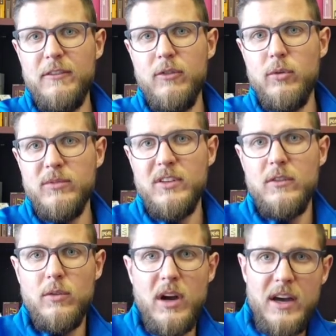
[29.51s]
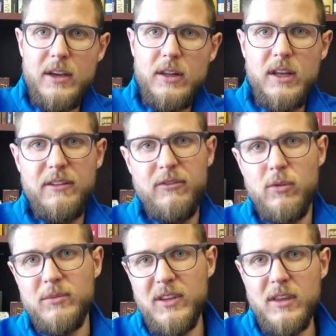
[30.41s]
forms into higher life
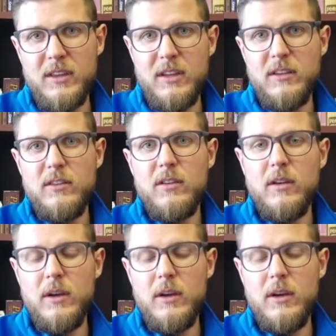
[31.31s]
forms. I think that's